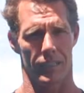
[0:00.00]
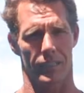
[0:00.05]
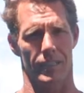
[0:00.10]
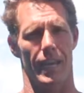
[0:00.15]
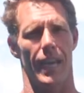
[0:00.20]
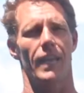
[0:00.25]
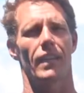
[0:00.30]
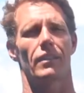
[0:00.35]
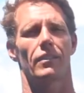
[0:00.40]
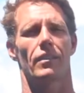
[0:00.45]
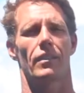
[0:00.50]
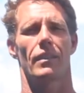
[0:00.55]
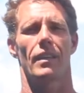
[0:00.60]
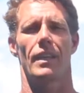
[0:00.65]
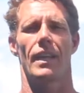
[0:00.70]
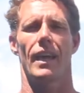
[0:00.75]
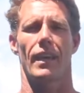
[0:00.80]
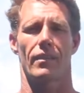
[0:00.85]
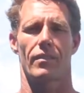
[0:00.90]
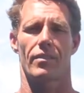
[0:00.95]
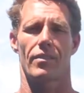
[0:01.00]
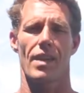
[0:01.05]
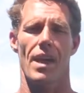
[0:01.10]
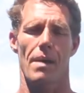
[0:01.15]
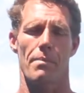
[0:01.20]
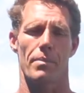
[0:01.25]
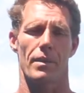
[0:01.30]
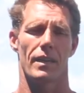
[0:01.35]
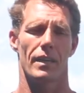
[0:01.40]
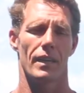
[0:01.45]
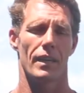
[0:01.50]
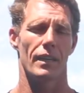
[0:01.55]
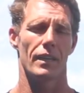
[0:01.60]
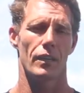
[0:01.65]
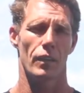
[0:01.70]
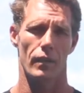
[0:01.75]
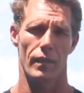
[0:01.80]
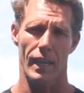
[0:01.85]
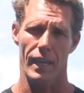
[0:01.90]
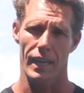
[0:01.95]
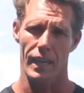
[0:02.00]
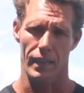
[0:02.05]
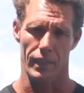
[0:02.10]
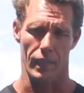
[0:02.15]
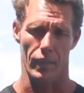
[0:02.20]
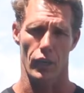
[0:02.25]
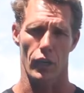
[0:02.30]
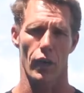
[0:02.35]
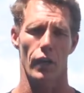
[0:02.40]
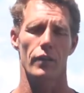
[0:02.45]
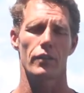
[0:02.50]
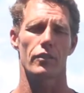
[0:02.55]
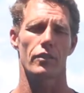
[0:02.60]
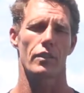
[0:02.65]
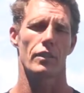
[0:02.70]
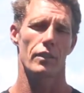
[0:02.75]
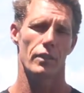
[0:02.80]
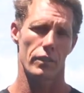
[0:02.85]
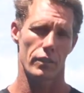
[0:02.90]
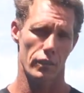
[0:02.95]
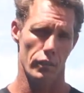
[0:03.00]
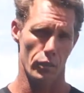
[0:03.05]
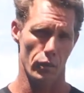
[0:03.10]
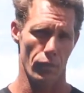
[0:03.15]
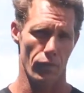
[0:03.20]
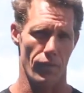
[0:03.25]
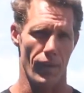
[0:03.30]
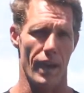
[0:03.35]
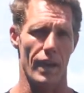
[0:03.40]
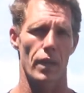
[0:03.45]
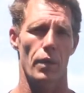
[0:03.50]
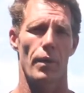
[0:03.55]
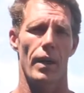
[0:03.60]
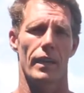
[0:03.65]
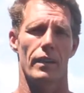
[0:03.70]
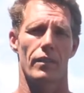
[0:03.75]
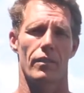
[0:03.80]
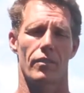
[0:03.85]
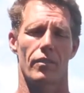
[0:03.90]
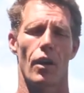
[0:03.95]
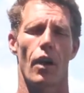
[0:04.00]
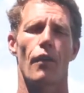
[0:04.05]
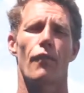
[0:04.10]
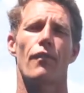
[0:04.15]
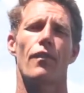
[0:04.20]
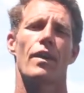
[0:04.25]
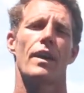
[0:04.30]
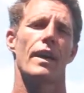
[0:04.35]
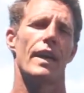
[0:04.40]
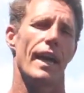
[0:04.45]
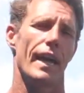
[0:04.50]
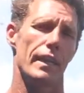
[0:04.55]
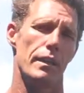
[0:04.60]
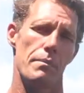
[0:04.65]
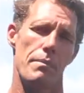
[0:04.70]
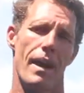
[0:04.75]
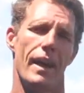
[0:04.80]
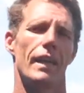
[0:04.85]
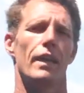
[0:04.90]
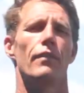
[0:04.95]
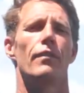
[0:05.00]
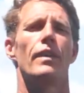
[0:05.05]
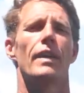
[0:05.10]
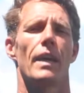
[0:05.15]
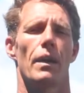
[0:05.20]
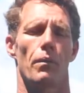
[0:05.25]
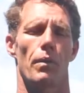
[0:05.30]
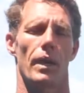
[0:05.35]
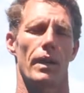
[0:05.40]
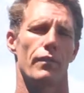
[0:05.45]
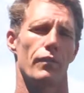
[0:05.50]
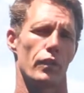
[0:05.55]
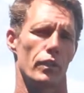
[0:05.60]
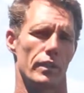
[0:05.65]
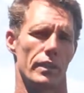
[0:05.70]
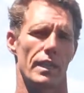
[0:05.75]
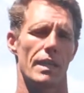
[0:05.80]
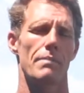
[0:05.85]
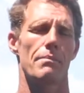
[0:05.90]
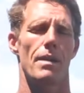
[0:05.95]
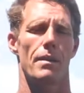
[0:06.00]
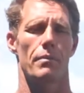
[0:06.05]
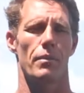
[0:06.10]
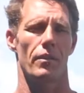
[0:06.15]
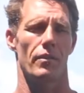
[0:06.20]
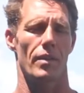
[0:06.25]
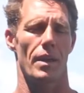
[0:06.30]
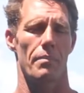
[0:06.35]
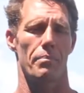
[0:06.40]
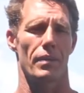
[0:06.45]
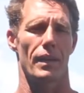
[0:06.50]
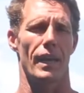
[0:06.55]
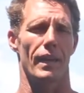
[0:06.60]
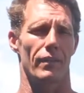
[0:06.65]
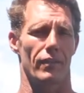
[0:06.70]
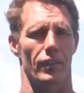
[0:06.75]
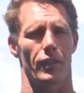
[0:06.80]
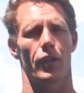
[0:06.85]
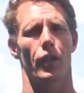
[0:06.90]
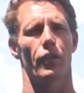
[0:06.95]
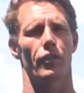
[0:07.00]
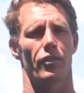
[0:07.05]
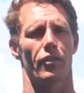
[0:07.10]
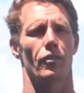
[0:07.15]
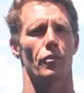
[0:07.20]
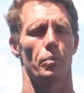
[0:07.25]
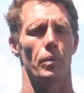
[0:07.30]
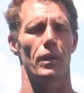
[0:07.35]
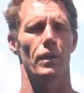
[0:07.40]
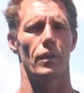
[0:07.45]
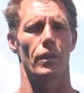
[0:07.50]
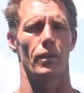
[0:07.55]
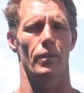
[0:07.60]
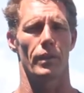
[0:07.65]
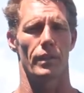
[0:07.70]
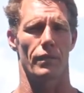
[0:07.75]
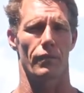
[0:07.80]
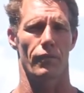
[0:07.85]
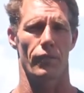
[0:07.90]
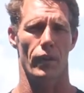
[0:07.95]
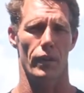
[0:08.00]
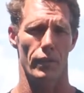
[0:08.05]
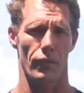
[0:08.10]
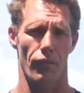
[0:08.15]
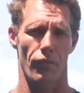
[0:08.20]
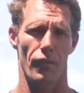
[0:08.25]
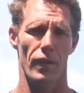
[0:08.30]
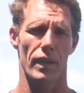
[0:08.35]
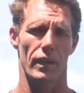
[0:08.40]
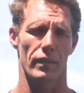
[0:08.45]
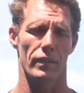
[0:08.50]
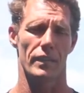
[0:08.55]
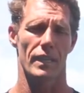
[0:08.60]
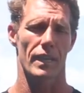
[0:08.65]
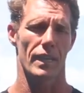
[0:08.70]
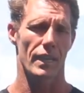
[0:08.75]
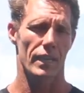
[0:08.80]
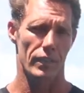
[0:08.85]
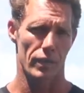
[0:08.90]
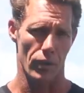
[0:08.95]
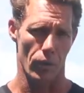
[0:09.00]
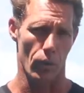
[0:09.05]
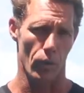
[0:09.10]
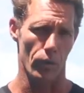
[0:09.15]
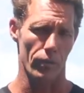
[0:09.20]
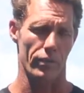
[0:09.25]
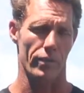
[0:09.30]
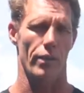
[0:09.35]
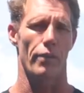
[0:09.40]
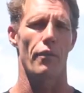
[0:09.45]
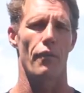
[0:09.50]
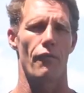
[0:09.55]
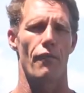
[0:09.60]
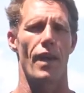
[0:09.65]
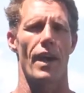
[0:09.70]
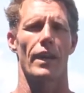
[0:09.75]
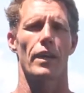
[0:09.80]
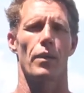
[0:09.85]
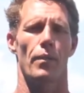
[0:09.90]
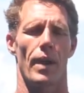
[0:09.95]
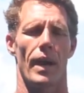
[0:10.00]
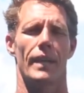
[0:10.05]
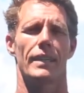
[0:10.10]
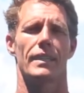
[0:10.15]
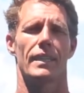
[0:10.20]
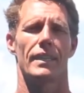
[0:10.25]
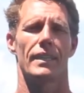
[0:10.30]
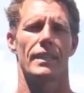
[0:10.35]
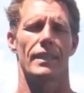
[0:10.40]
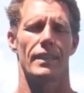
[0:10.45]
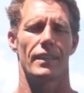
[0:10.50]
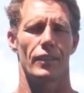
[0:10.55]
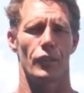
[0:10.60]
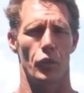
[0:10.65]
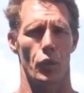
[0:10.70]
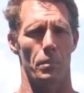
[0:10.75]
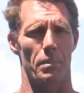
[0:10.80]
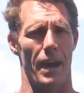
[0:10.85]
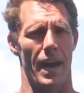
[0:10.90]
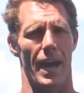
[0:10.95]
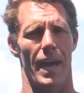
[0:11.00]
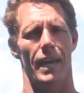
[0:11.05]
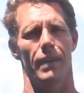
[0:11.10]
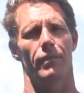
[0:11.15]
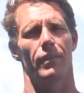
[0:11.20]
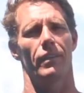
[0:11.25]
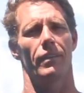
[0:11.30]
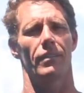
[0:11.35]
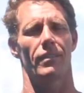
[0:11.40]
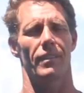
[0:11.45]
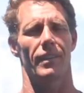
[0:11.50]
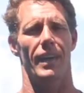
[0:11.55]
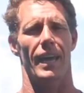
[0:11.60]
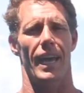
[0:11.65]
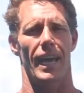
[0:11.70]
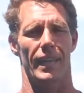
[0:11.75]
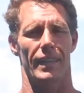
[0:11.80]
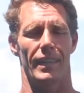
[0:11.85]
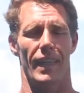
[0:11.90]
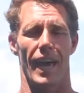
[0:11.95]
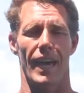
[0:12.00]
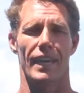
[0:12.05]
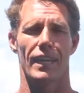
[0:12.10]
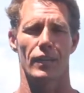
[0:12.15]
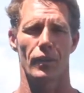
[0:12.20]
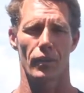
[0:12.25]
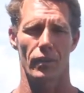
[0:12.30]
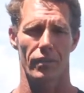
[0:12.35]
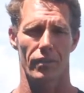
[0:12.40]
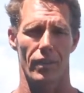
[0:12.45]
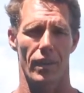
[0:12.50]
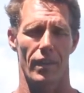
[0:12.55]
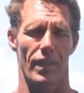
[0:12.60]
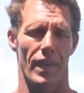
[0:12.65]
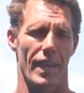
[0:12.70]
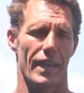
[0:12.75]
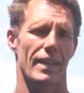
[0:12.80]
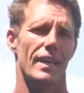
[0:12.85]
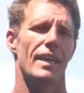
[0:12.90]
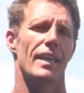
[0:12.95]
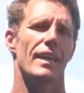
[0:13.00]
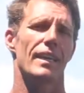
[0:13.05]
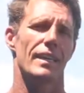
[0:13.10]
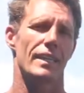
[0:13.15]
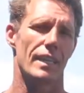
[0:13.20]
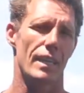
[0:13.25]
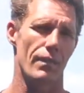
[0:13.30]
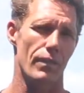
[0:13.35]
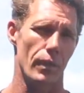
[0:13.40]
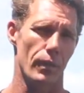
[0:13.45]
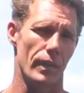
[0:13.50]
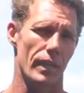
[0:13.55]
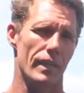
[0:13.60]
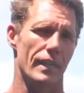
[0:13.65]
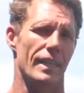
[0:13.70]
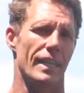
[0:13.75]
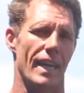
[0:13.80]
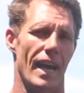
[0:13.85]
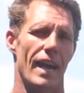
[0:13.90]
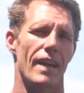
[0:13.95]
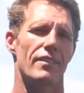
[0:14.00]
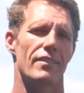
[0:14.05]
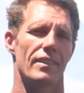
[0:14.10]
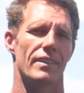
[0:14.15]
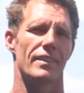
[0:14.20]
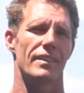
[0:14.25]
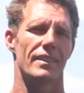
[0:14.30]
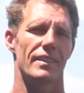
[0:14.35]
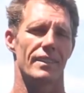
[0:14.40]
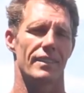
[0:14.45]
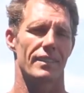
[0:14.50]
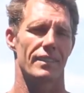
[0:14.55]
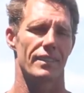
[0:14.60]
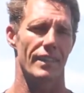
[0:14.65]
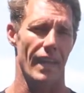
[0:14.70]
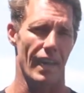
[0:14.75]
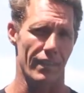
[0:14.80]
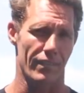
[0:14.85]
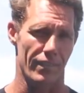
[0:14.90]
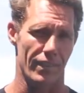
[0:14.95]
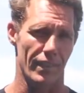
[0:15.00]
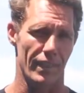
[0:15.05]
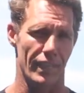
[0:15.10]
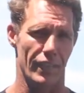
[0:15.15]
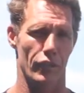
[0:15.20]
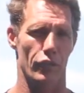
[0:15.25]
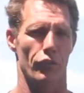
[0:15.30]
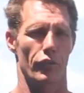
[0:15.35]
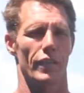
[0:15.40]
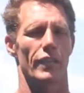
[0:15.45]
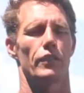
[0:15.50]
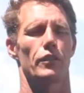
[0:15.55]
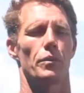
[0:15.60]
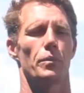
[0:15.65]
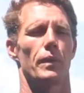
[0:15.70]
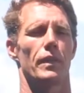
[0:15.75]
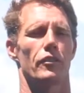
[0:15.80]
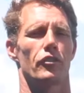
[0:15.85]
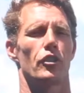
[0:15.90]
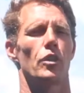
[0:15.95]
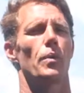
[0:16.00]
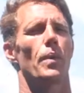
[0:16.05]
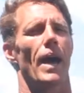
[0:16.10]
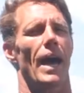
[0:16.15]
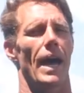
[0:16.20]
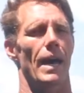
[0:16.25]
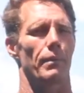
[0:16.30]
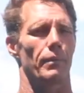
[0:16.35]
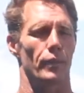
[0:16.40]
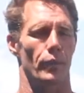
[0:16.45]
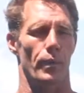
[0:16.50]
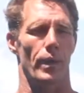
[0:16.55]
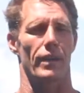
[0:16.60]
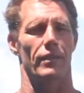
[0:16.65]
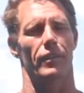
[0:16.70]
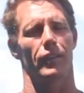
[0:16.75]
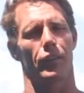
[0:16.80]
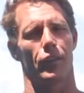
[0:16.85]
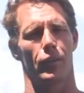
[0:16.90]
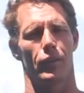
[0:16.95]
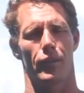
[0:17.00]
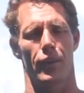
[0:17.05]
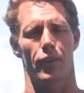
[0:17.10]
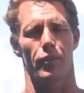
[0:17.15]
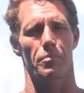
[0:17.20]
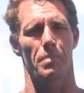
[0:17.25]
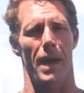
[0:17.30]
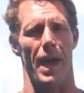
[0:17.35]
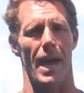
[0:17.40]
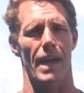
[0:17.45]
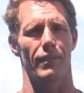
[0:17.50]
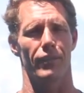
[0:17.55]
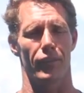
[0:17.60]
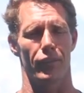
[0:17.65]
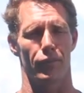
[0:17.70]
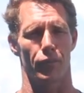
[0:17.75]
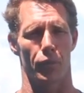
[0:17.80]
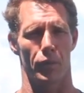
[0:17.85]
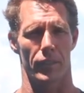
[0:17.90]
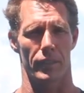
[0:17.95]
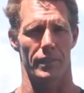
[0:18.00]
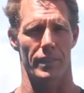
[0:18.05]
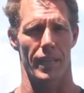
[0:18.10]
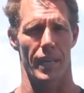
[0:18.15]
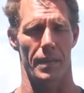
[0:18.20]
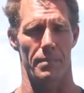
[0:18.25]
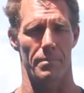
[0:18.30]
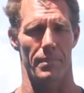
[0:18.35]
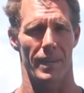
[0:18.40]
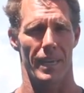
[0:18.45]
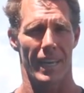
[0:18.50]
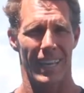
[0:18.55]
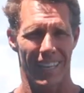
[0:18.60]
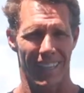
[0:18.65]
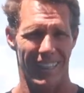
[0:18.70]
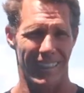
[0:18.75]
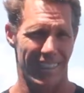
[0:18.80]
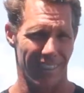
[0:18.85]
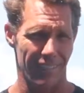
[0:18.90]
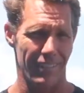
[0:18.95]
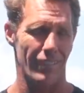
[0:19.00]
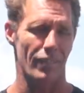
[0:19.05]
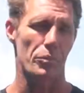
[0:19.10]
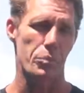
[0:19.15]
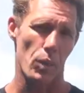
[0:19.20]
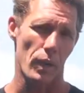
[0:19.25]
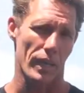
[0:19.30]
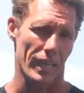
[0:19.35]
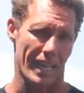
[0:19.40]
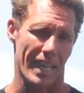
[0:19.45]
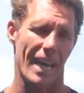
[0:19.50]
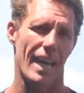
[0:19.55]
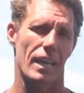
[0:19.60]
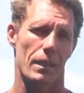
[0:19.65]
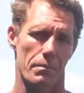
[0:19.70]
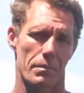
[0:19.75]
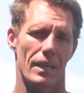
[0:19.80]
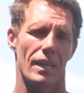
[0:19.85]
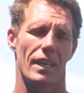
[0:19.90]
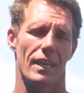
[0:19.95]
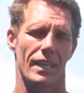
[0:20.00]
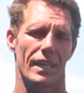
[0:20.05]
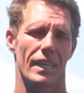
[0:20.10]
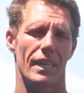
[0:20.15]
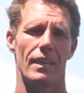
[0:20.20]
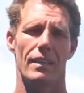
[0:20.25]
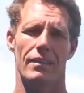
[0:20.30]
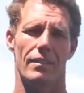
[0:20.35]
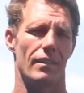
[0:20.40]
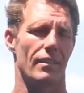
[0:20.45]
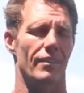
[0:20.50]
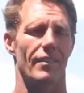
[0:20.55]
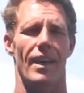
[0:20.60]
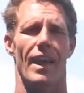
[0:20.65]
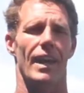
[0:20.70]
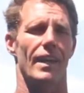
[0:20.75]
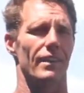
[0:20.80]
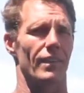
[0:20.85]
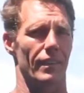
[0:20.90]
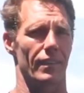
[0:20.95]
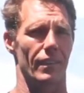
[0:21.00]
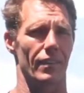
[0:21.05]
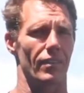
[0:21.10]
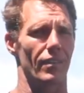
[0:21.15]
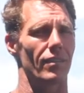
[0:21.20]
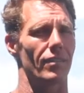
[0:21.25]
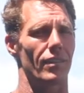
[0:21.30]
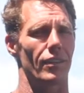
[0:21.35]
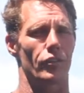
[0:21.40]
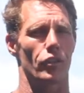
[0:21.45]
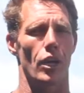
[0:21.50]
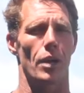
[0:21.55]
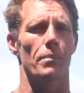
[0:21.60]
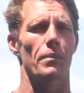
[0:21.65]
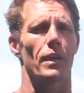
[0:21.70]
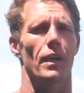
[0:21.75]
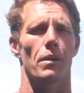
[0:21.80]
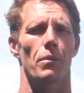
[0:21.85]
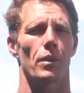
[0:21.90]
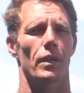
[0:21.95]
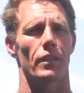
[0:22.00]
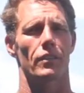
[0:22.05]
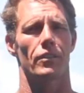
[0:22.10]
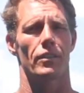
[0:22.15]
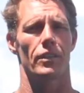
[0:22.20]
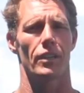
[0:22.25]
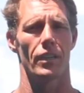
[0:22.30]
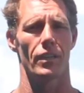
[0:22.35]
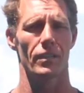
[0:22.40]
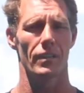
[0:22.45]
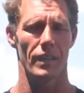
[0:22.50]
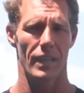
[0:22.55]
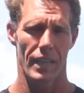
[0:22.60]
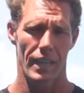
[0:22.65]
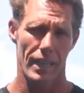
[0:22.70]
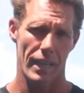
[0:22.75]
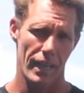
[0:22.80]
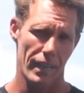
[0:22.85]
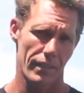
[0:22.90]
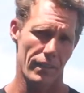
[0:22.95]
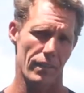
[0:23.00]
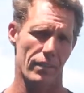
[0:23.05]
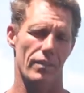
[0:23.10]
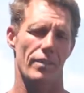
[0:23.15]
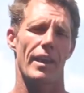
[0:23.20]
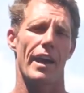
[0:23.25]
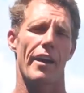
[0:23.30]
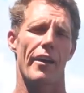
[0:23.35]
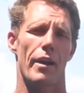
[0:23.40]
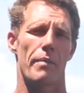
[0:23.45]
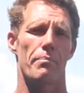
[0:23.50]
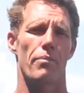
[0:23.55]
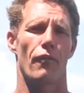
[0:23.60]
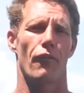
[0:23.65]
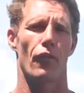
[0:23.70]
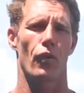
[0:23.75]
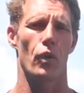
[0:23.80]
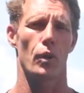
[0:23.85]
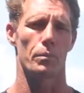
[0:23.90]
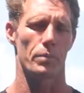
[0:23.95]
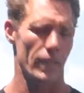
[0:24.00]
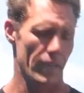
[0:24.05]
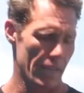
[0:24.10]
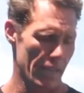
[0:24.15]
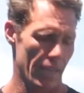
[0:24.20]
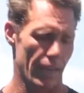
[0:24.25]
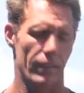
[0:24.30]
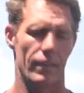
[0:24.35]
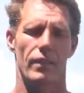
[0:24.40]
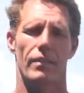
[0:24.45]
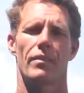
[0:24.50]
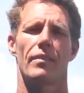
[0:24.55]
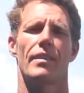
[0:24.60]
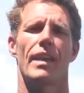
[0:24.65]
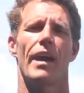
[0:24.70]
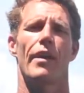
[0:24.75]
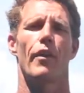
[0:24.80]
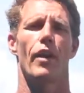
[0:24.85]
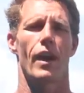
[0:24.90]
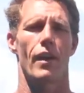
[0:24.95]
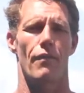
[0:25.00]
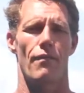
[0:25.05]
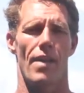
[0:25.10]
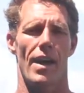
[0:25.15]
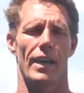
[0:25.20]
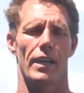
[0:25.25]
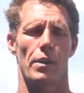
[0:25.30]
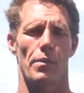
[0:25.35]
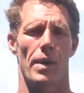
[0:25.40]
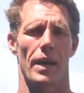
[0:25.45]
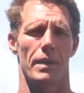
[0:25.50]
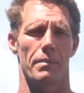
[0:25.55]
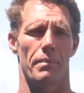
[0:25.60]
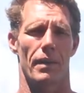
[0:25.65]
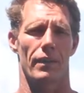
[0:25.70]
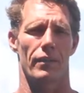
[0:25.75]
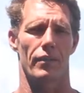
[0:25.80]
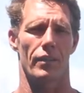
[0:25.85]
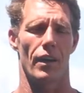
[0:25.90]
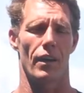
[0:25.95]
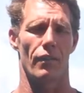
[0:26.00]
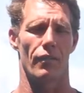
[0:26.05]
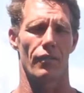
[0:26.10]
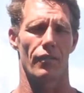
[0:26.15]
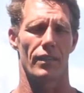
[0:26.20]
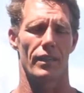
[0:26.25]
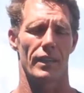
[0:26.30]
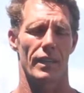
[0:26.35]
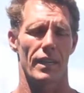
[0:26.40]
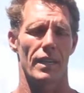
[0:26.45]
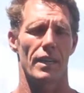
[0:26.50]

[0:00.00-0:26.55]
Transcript: to take it to the next step. You then get the coach to evaluate yourself, and you may even get one of your team members that plays closest with you on the field to also evaluate your behaviours. And they can also then give you an indication as to the degree to which you are able to execute those behaviours for the team. This is what accountability is. It's saying that this is the job that I wanted to do, this is how I performed, and this is how I evaluated myself.